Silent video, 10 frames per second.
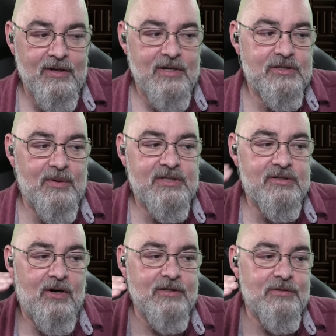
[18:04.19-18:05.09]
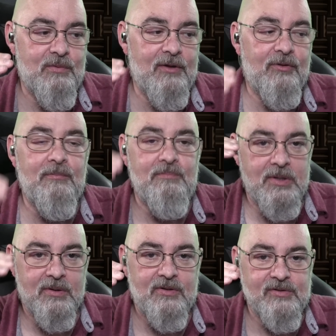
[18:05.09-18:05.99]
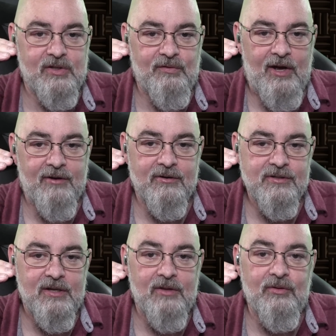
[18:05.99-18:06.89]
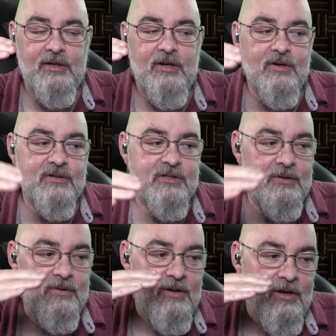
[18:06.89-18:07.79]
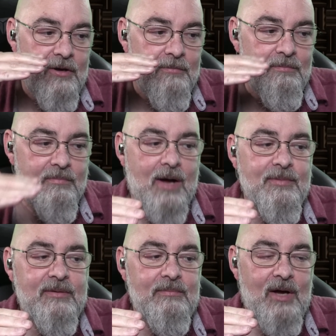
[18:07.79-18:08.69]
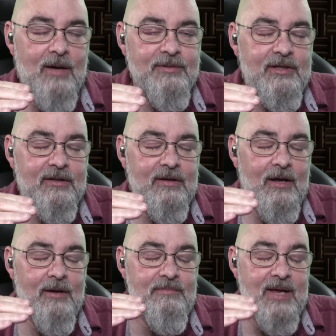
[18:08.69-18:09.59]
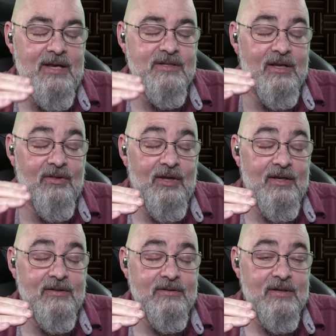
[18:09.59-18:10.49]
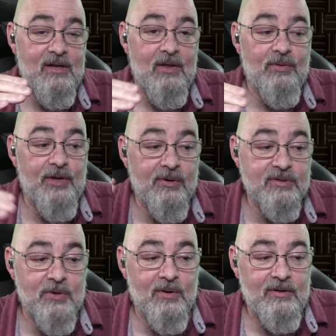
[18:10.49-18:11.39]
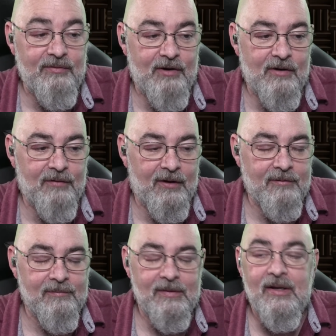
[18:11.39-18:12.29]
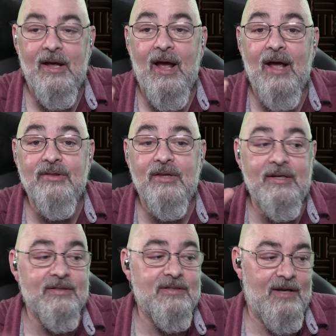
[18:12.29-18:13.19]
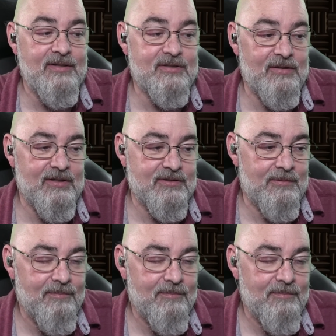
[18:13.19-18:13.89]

So he starts with miracles of the founders, then goes to Muhammad did amazing things that are historically verified. And then he decides to list them.